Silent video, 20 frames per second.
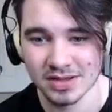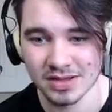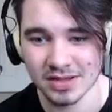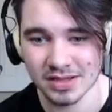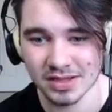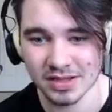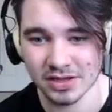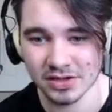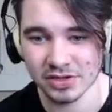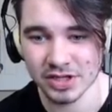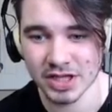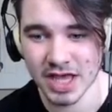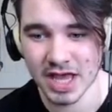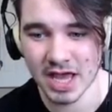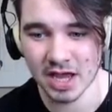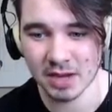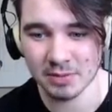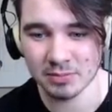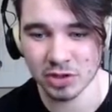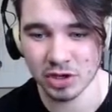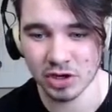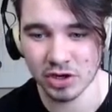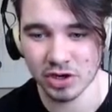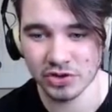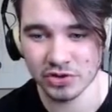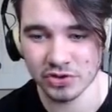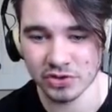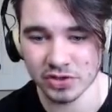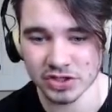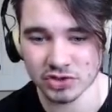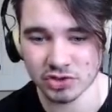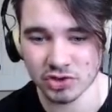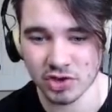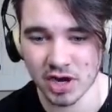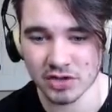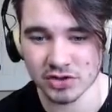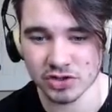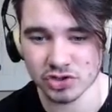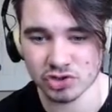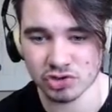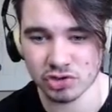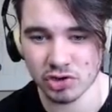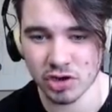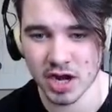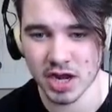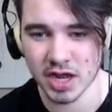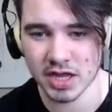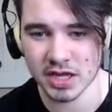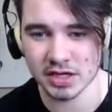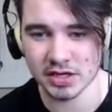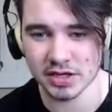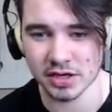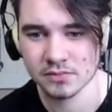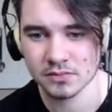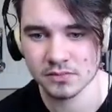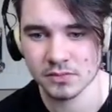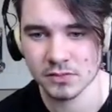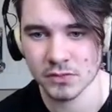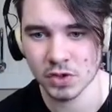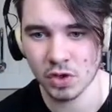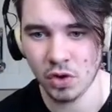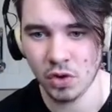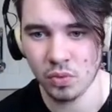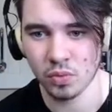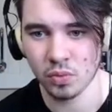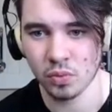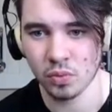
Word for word: Hell yeah, brother! Let's ride the train. Oh.